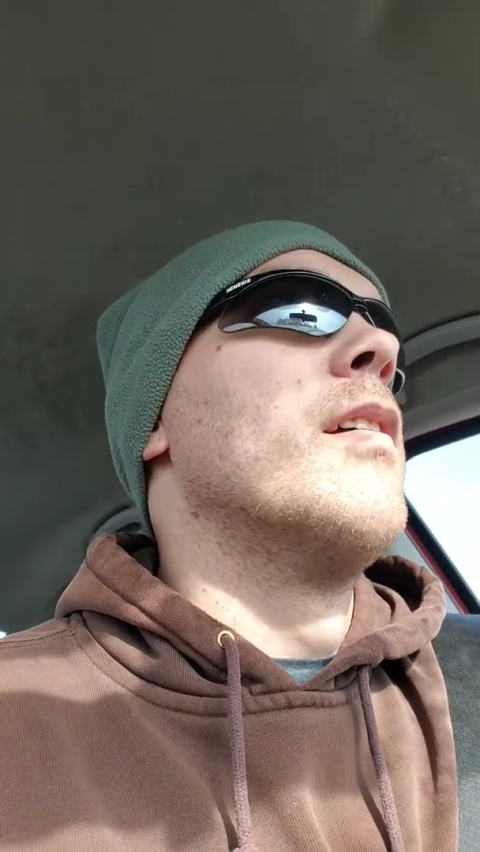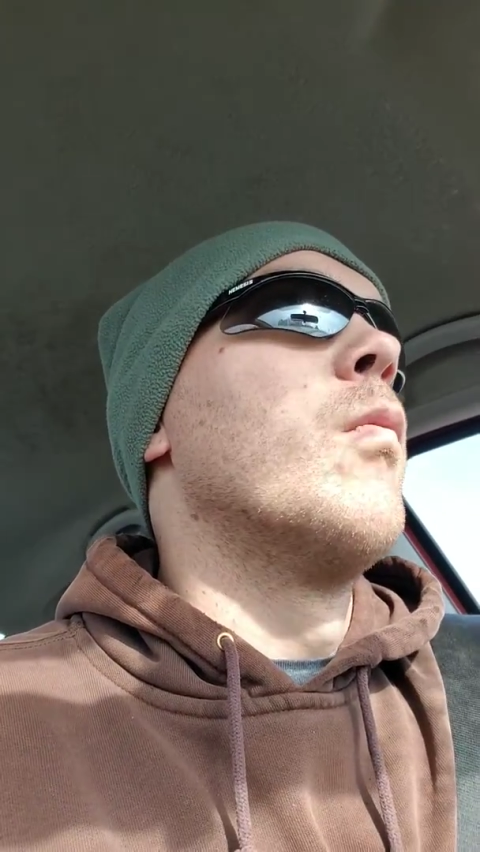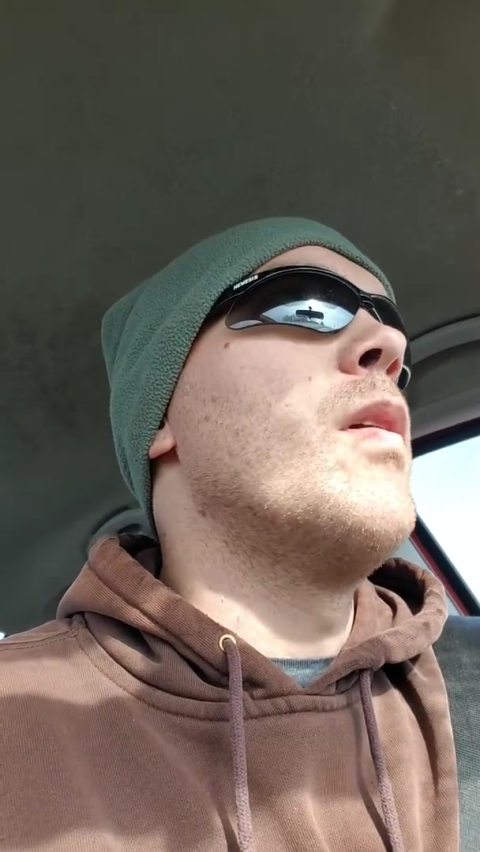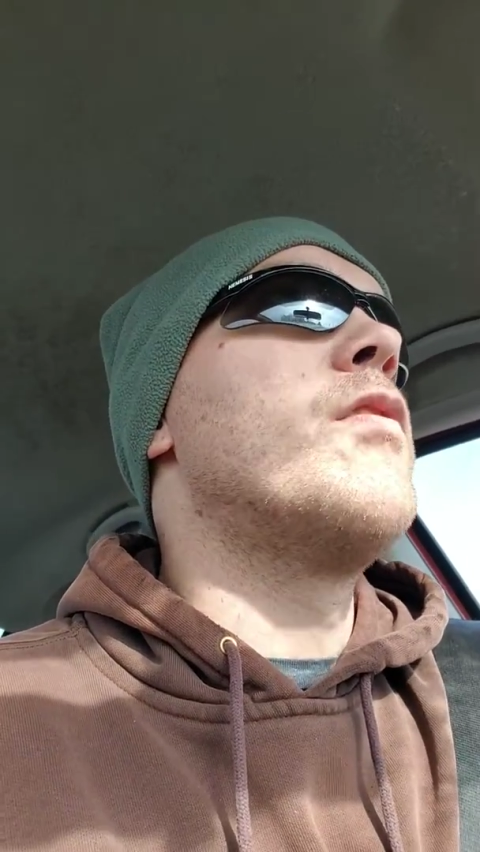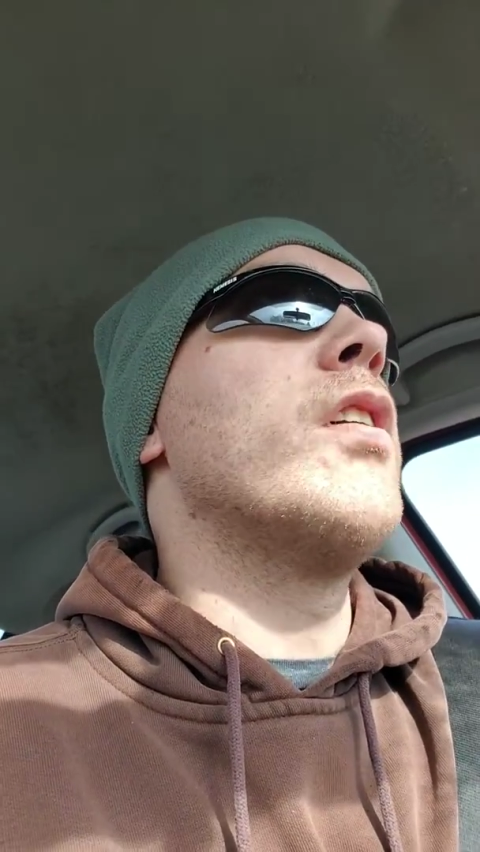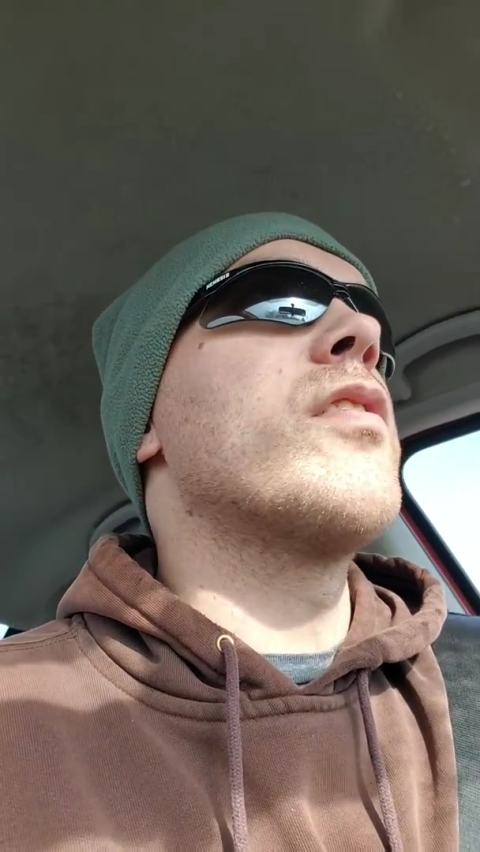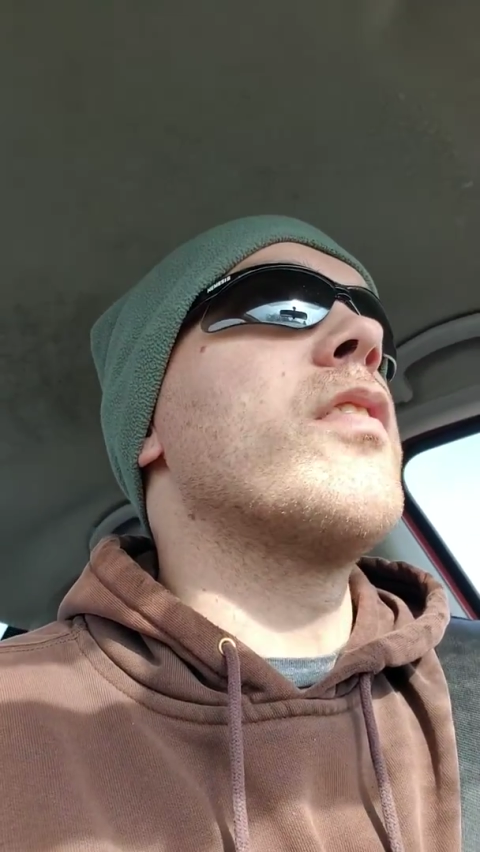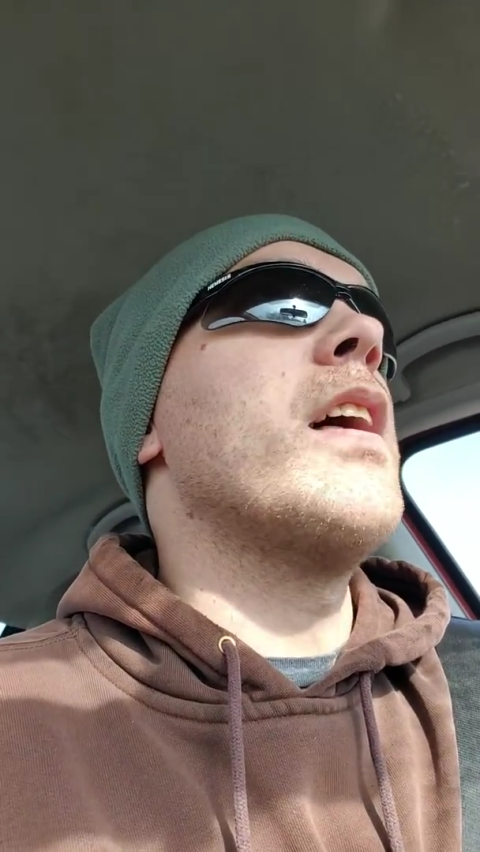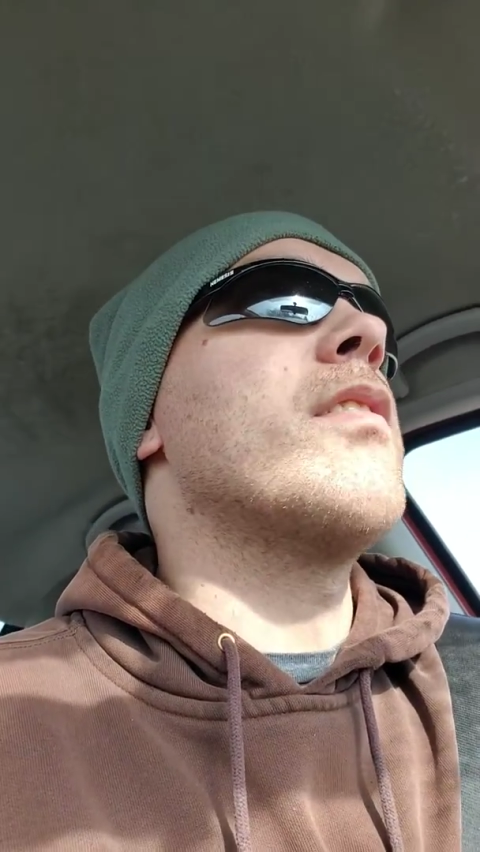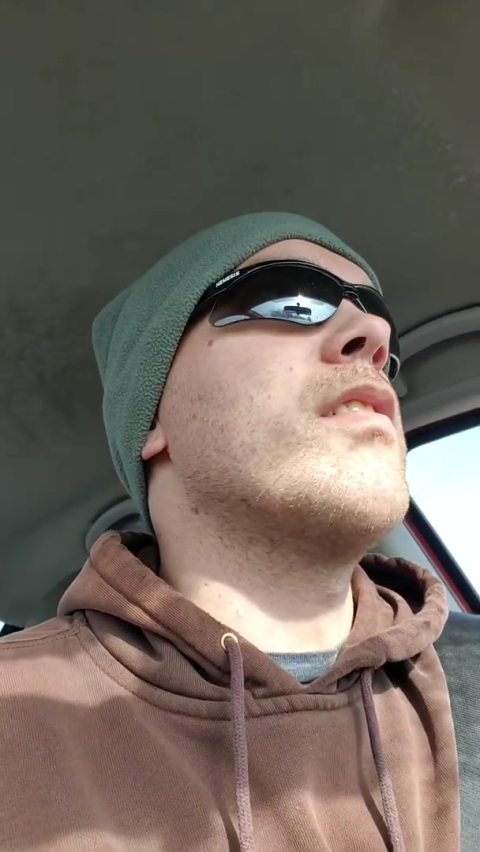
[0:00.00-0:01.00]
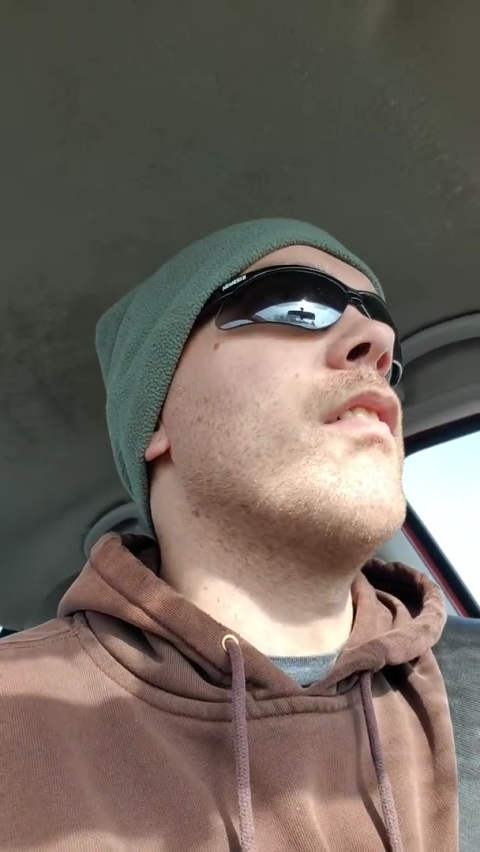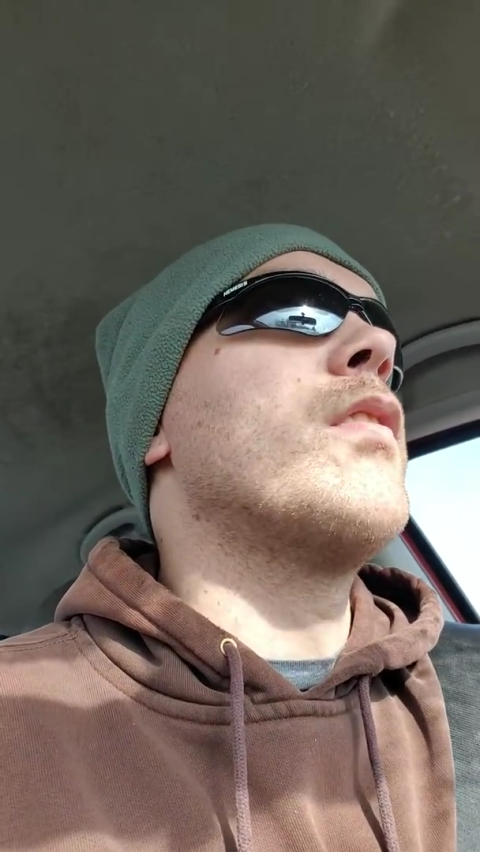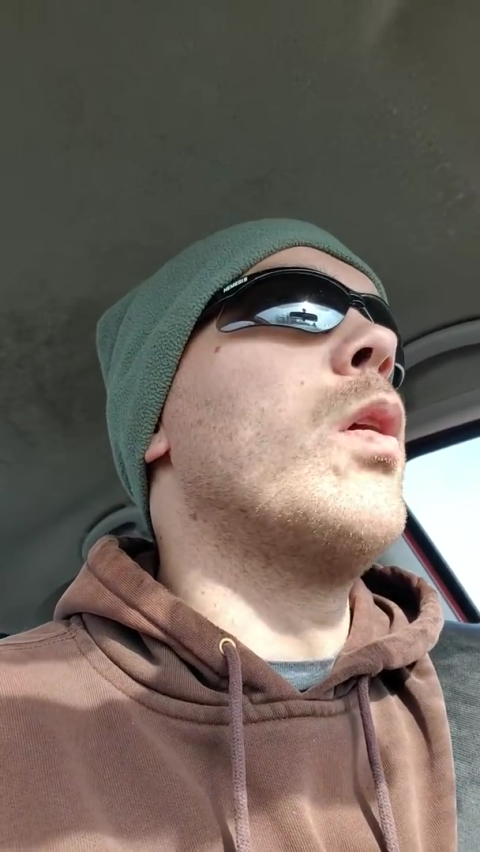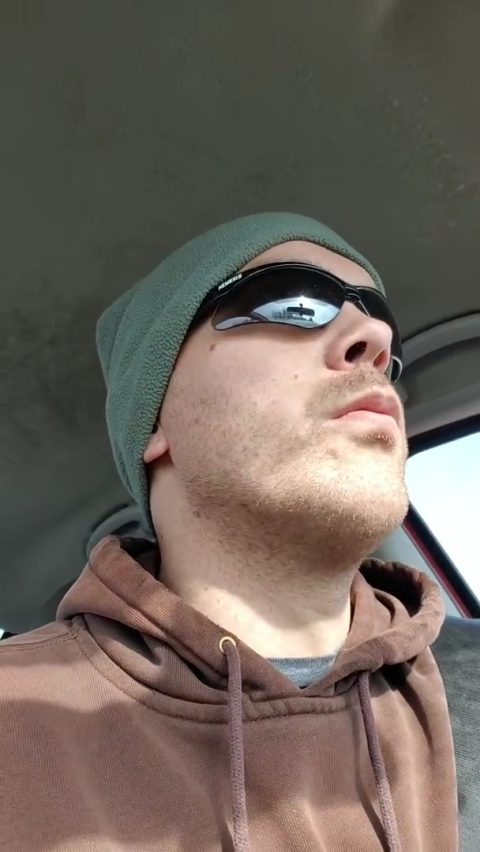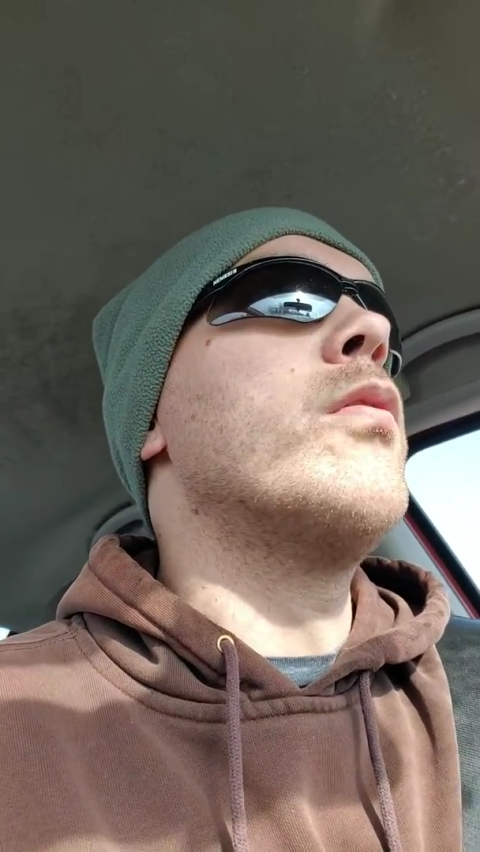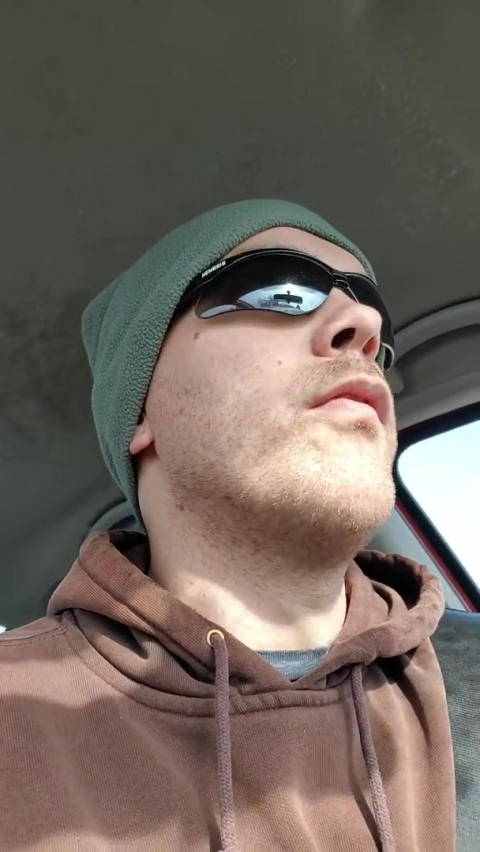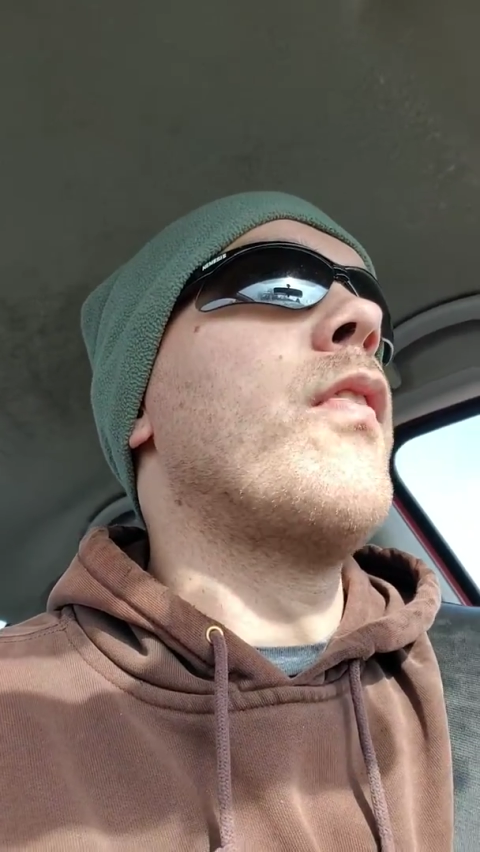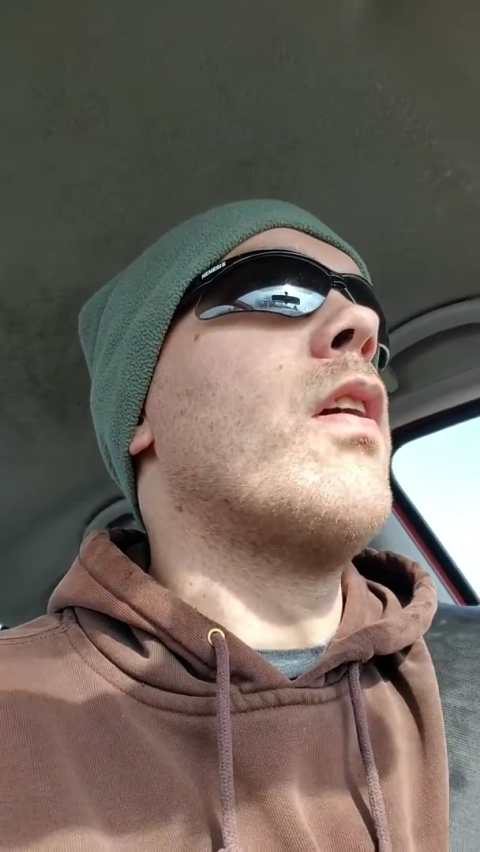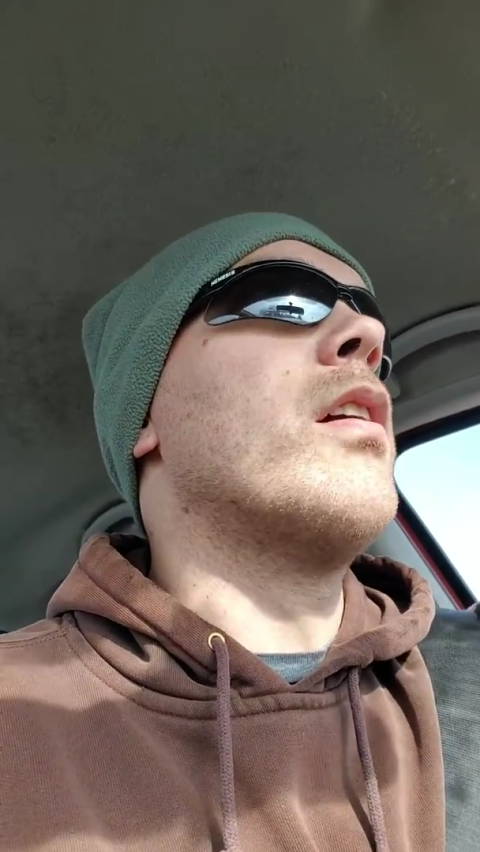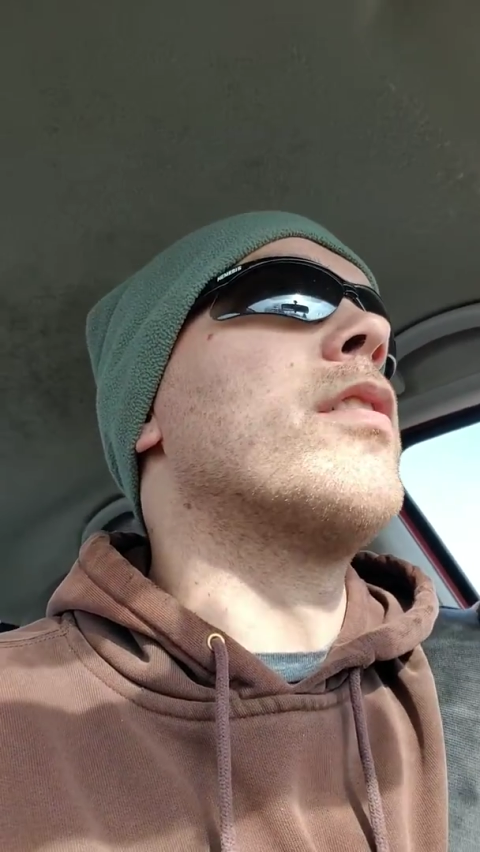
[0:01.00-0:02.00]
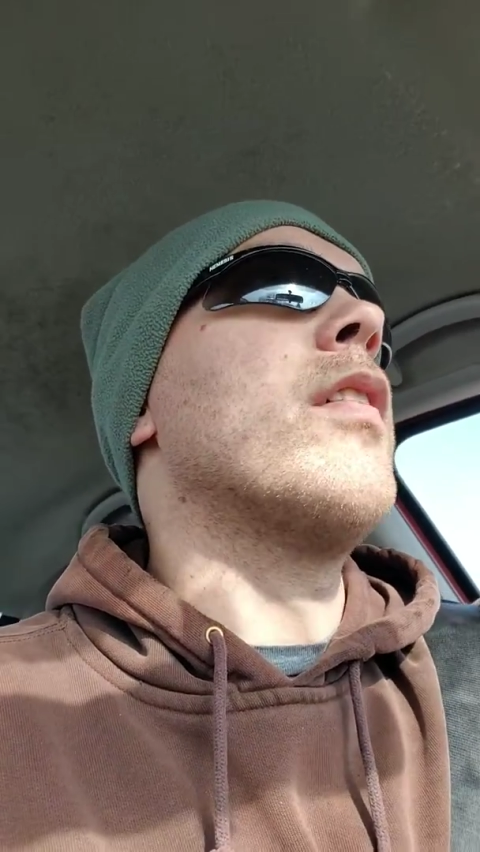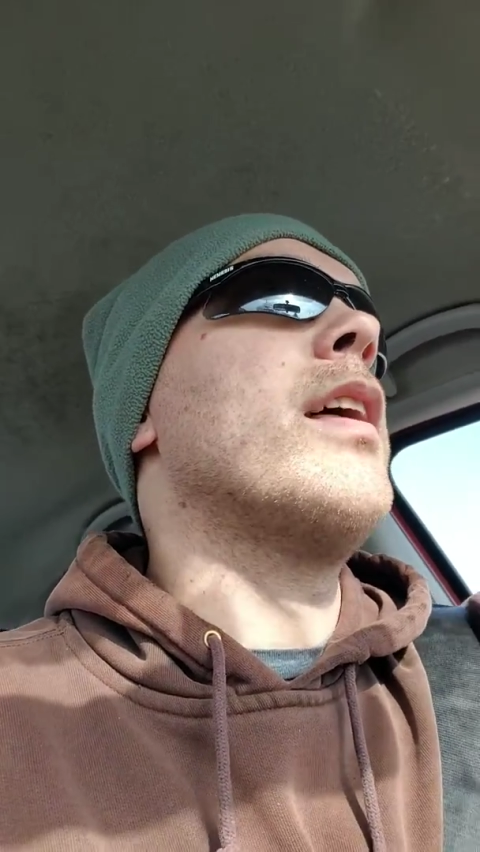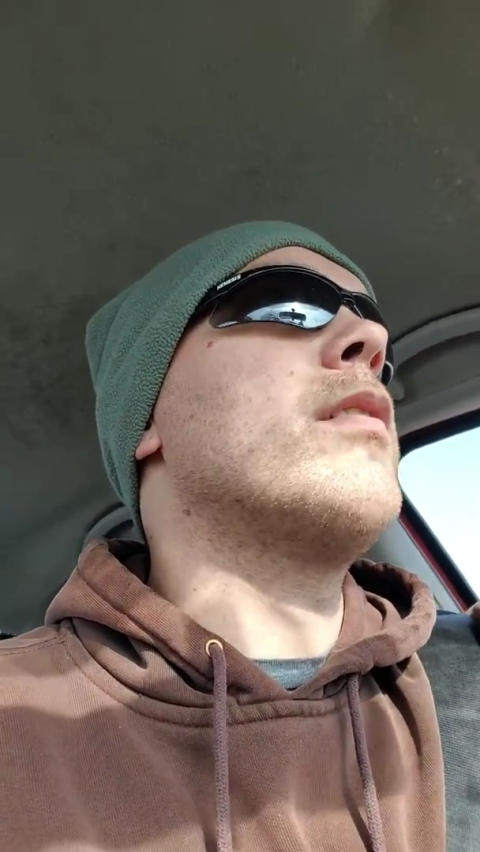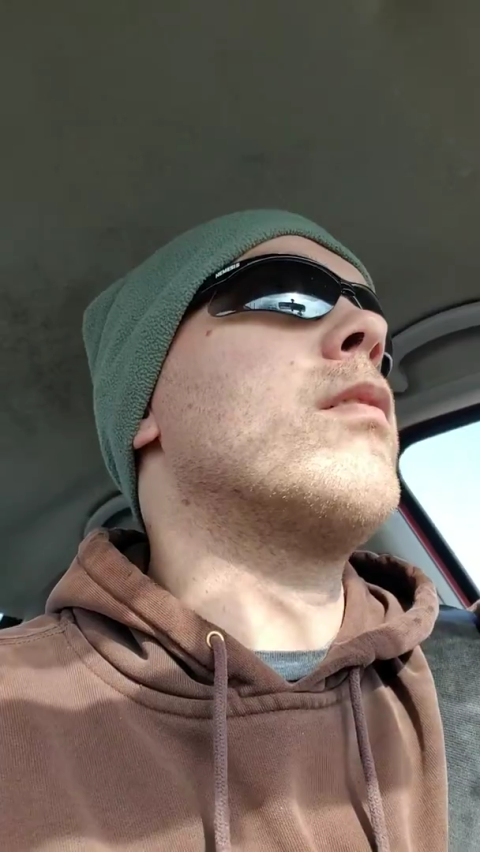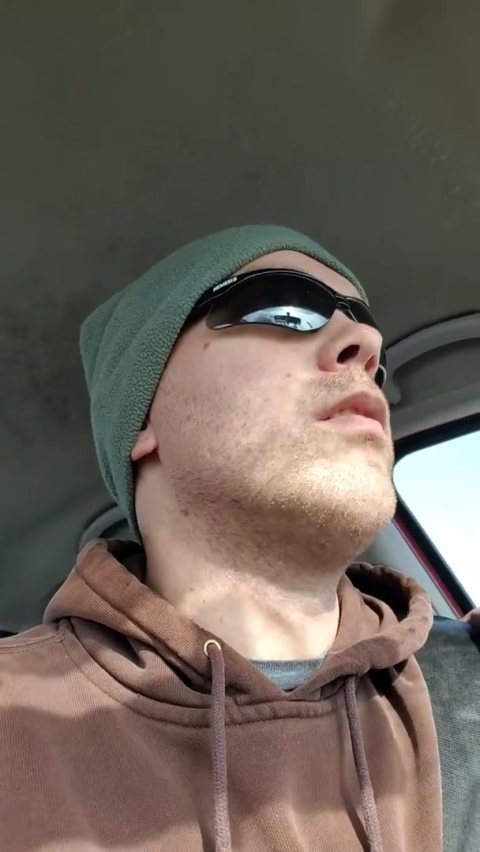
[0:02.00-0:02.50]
we've just let stuff go too far to, like,